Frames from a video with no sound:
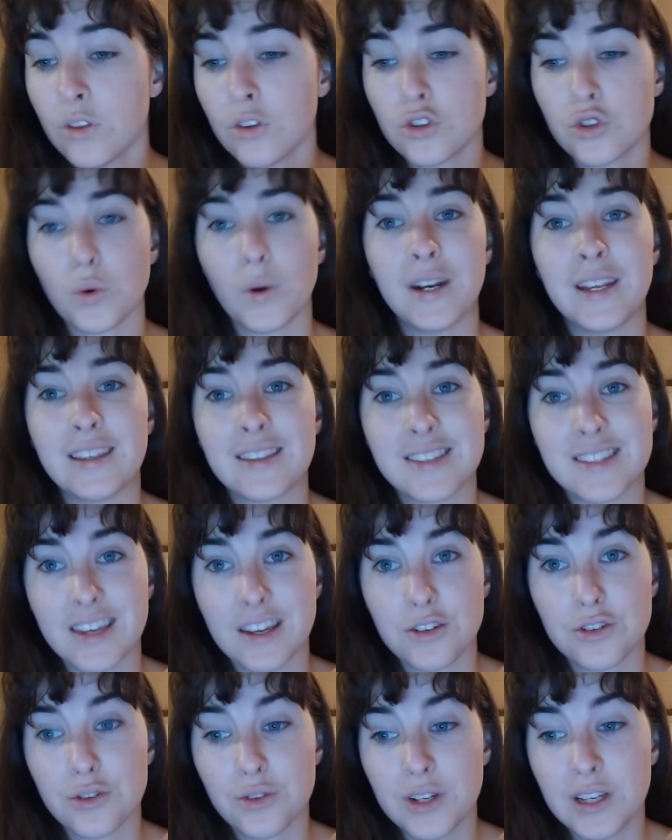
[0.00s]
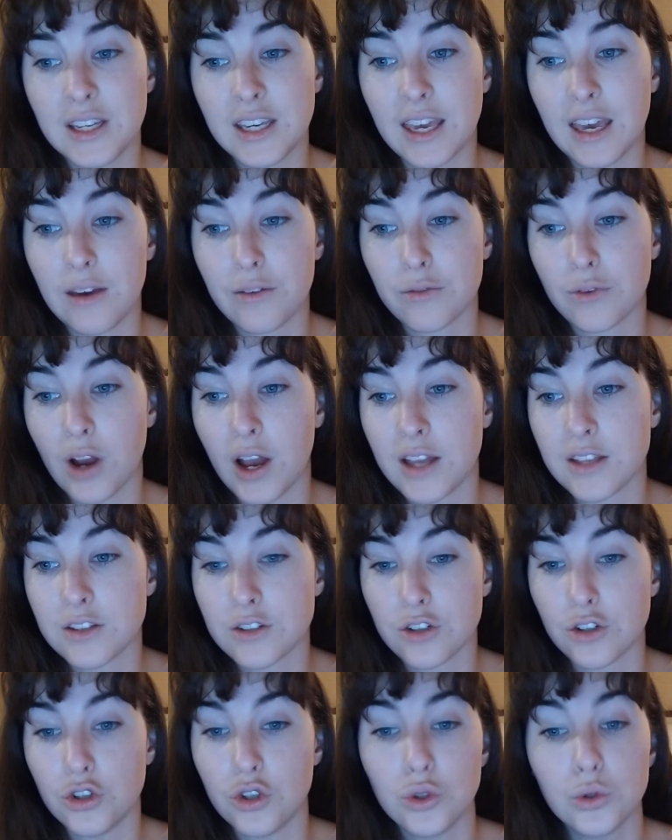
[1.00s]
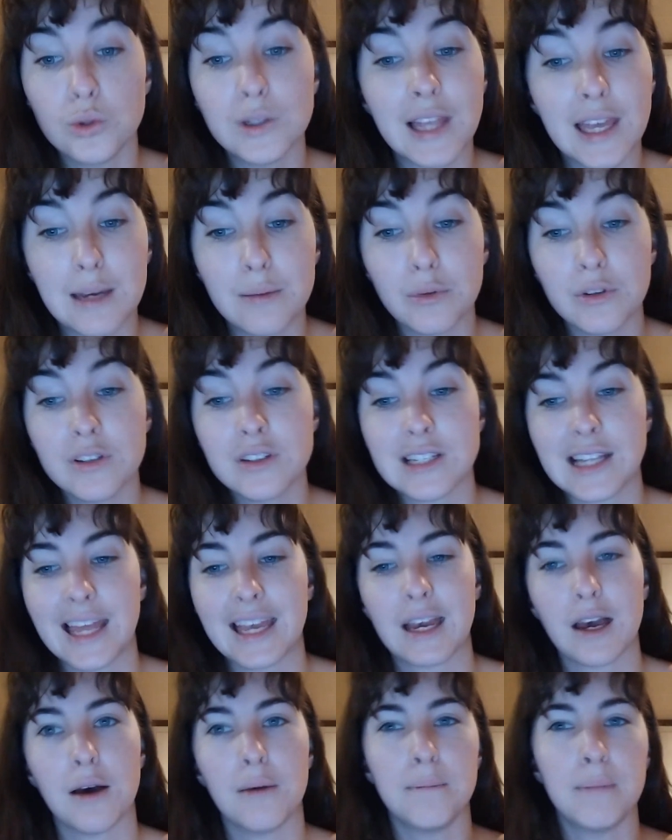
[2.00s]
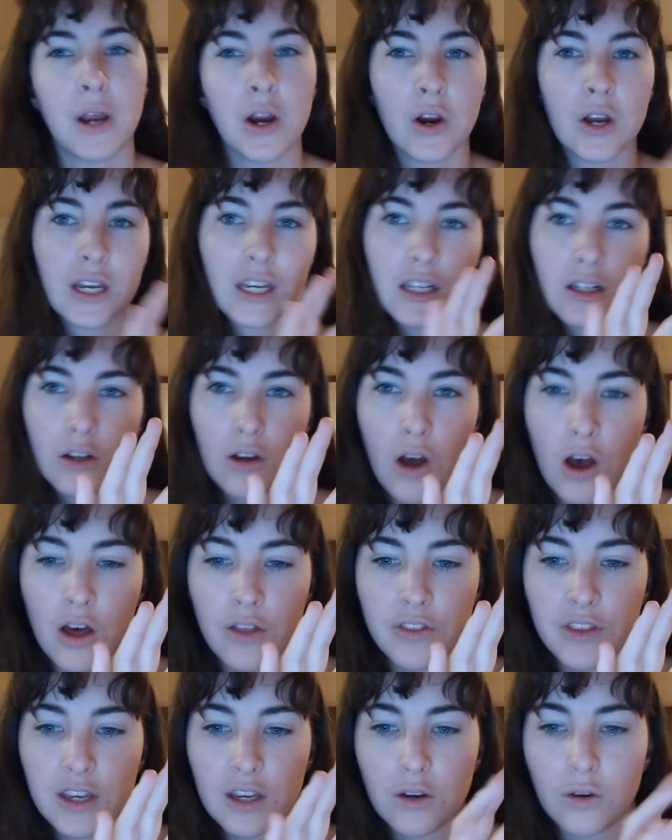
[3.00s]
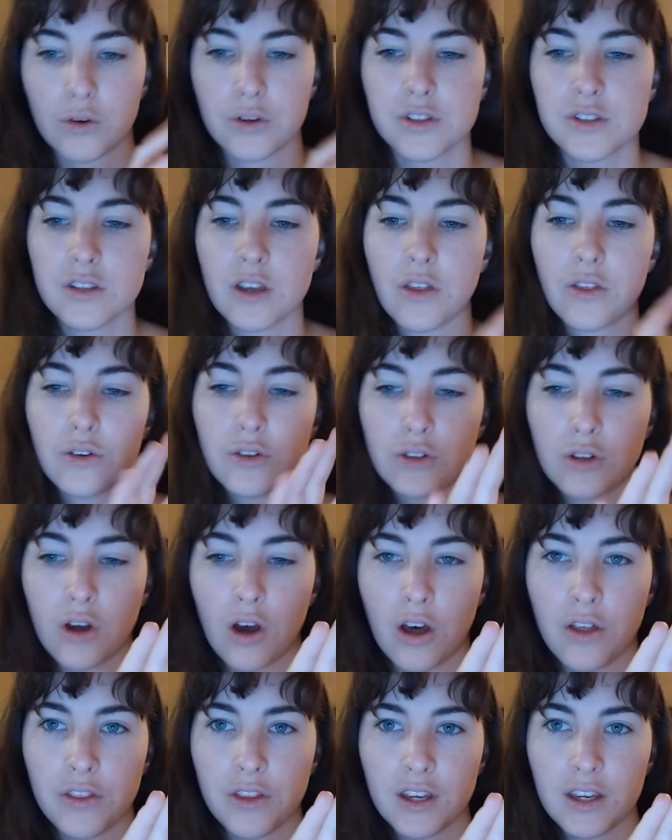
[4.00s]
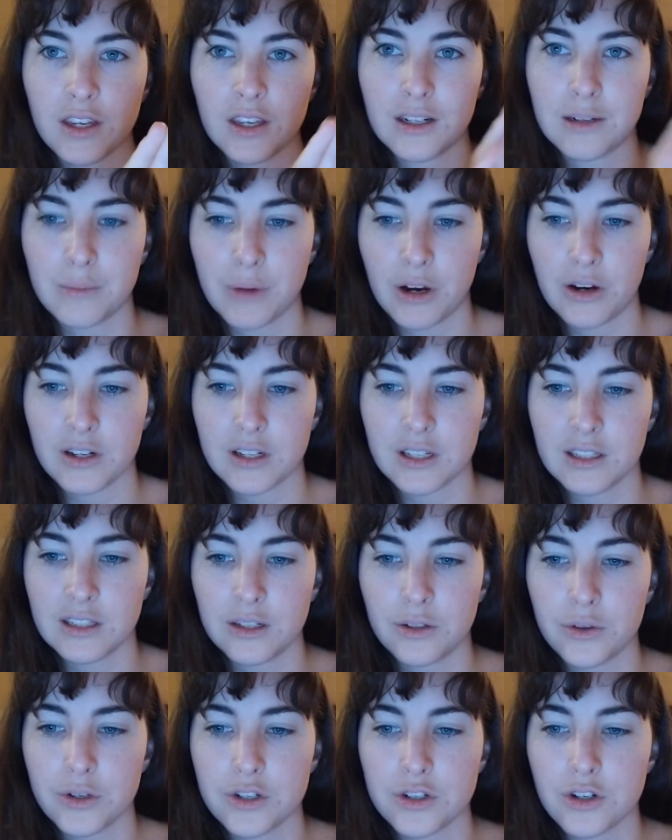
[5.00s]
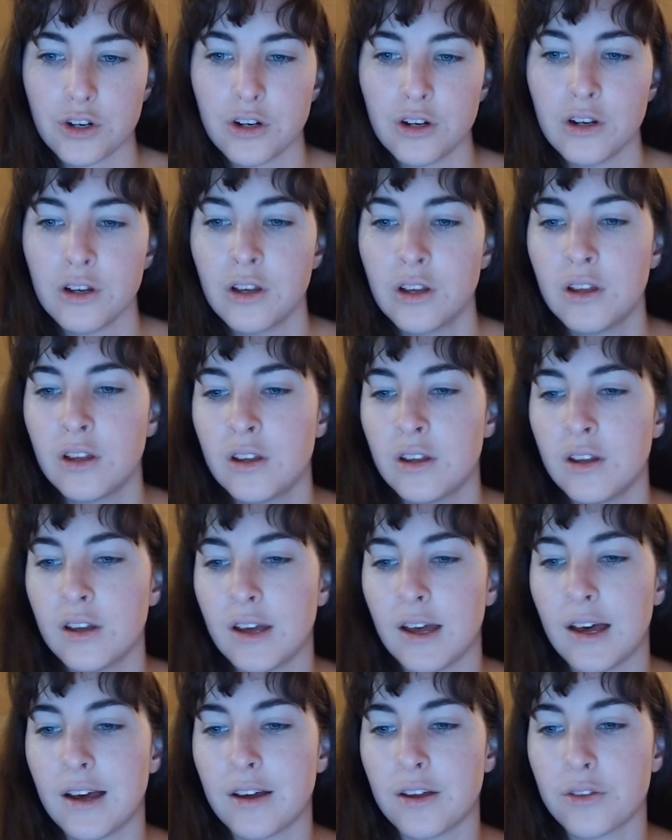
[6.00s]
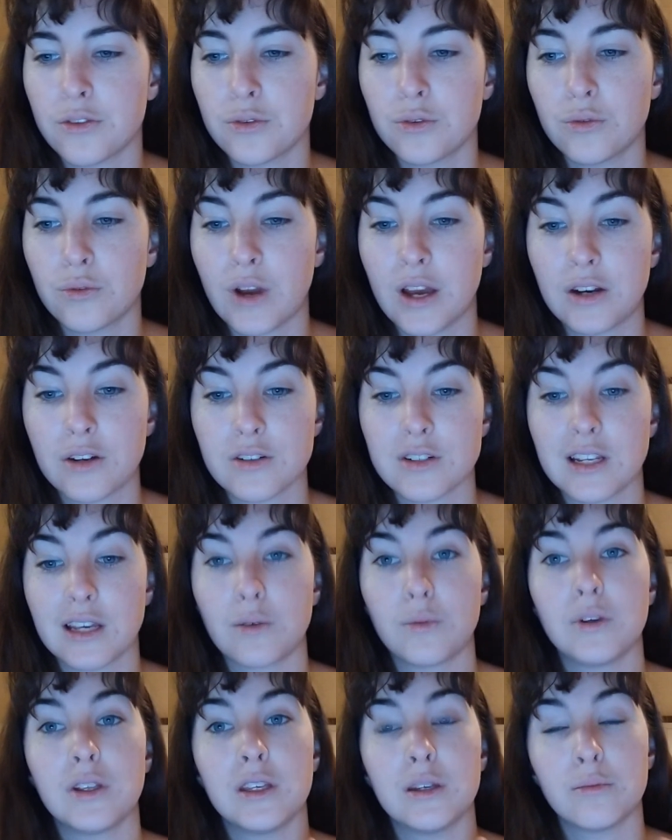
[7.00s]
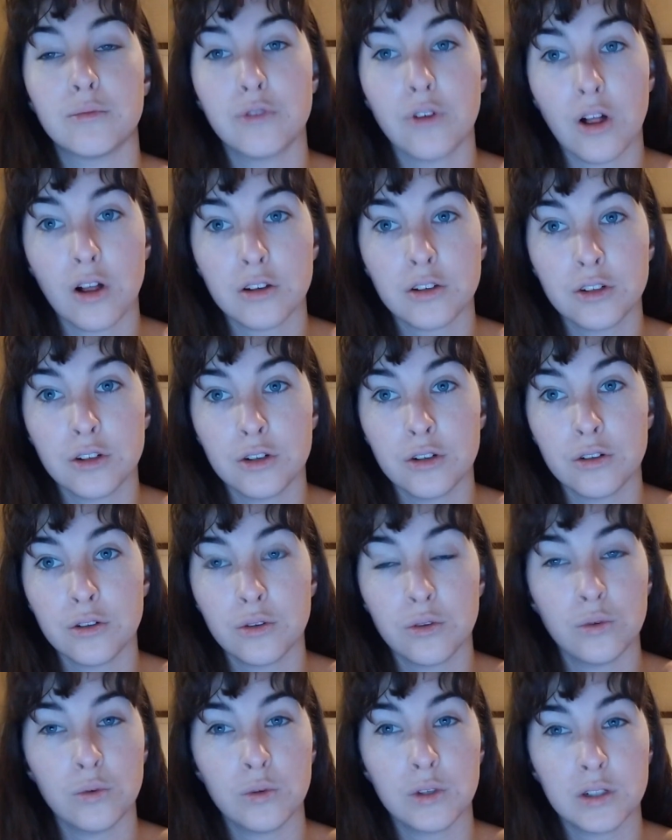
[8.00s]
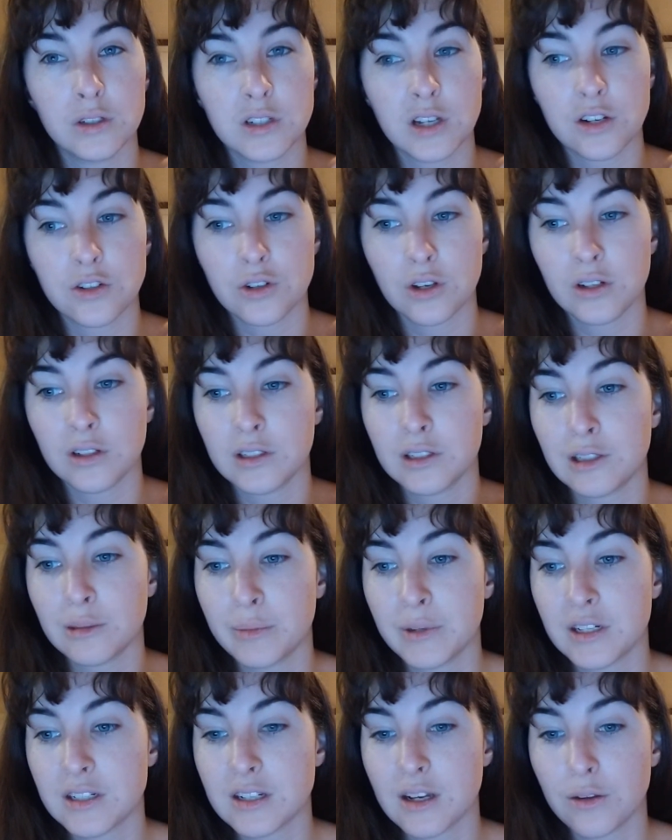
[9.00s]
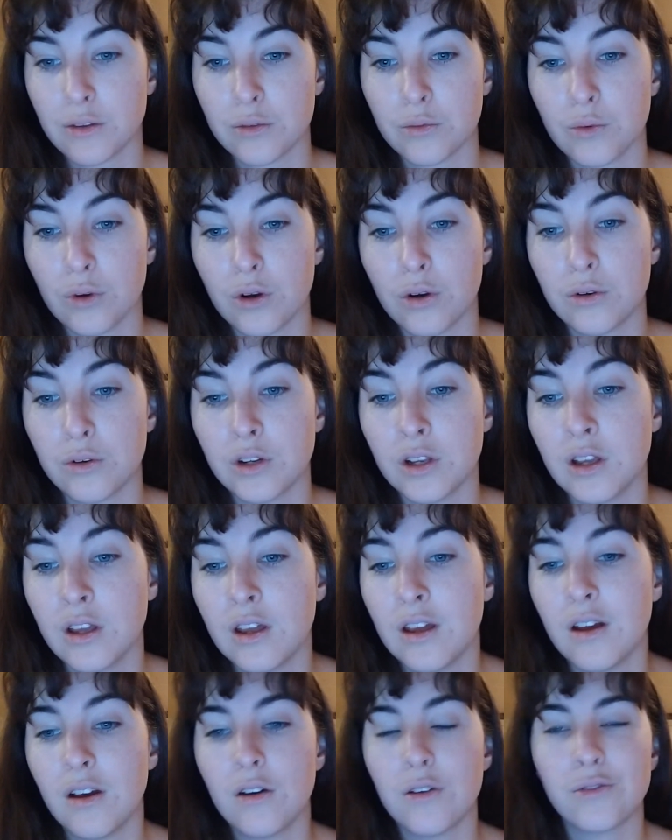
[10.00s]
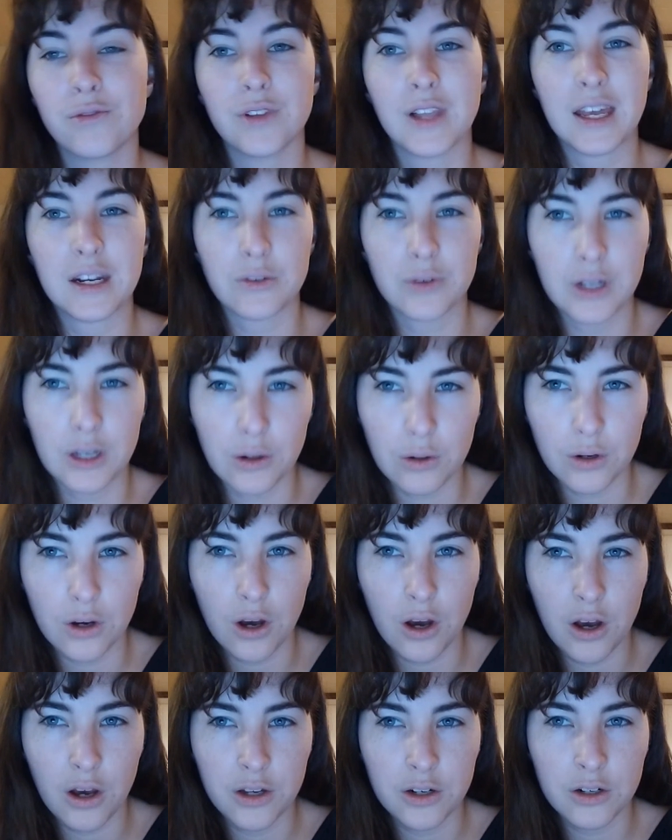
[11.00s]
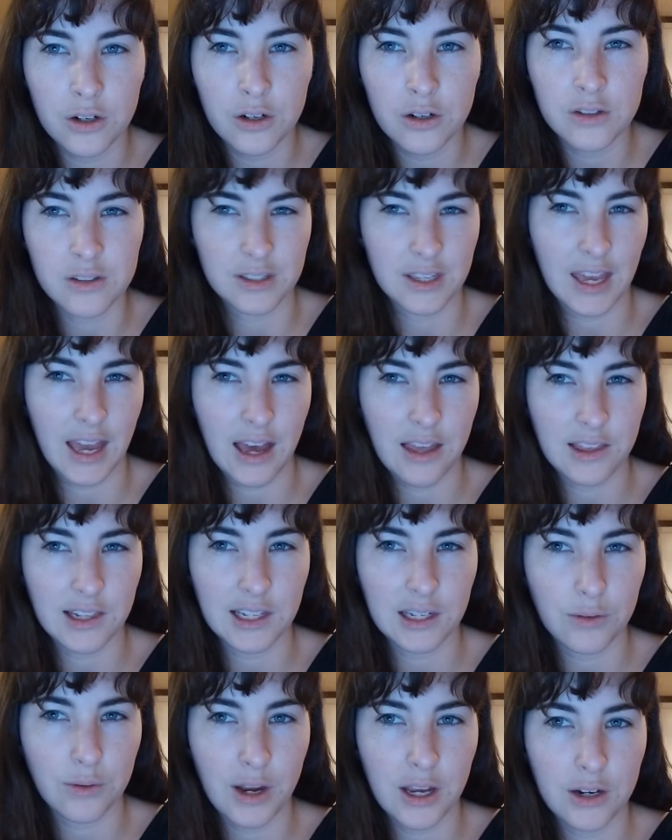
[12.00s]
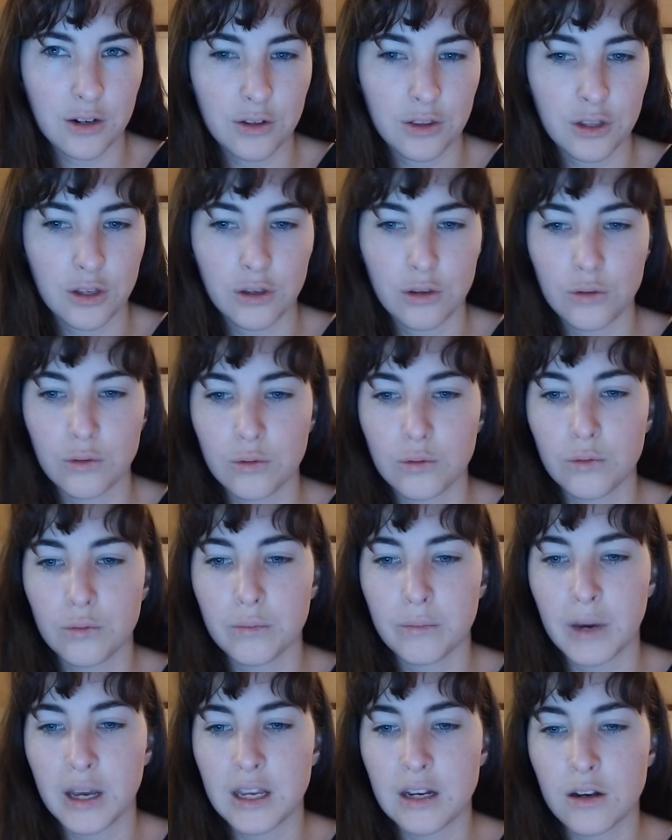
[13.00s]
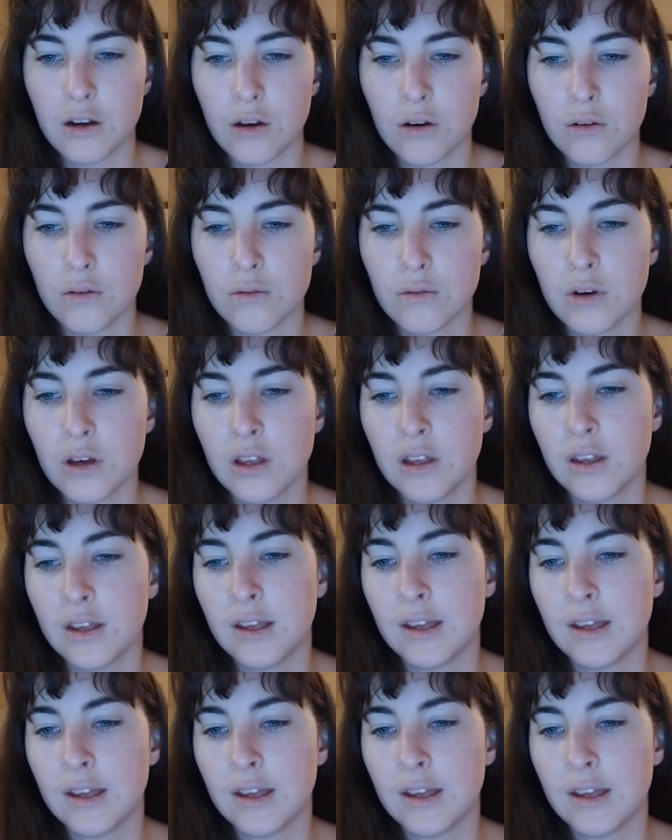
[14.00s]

The 20th century gave rise to new labels like American Gothic or Southern Gothic in American literature, through writers like William Faulkner, who we'll touch on a little bit down the road, Flannery O'Connor, a Catholic writer that you might know.